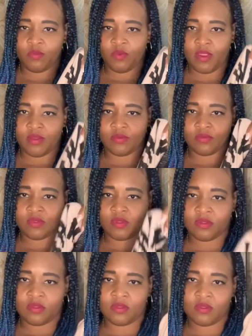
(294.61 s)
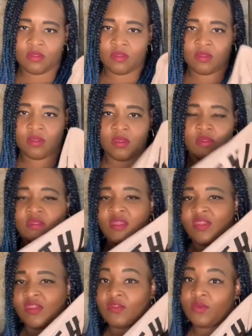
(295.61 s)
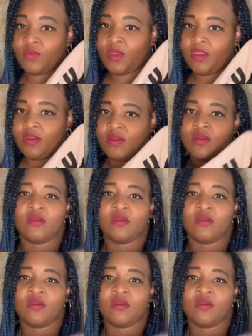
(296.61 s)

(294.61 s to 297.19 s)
brown nothing to wear